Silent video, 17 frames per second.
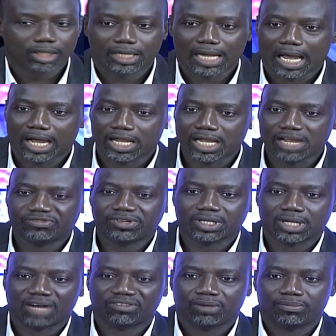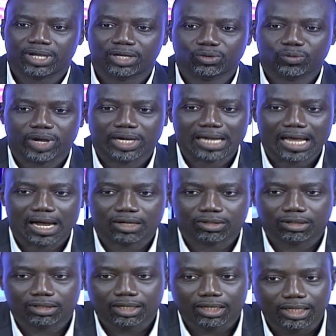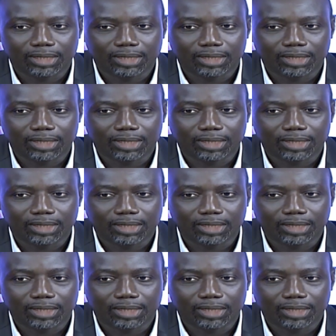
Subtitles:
Now, if the government went out on a